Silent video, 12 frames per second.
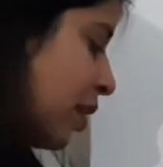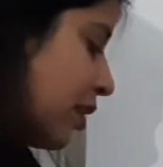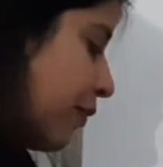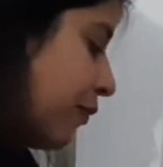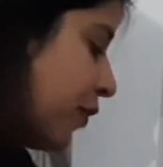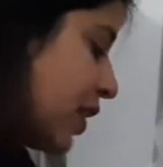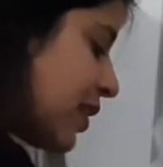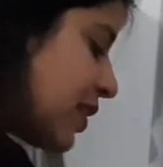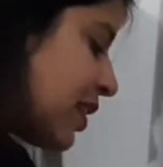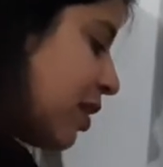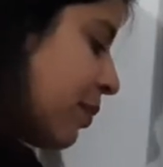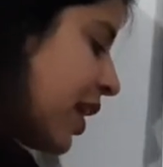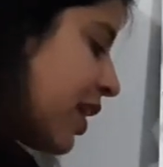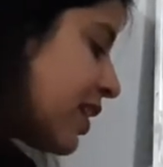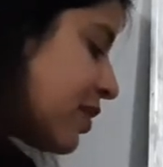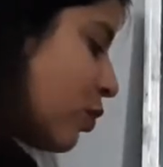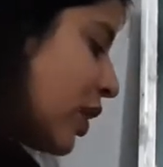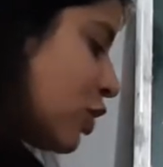The first term here
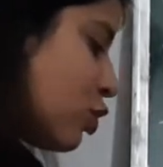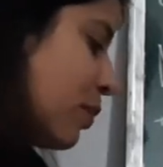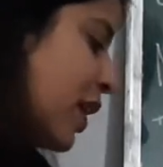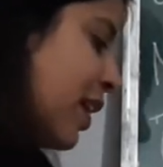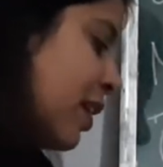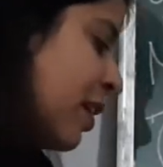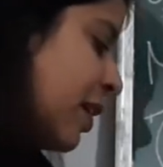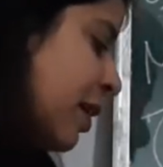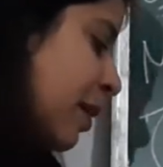is going to be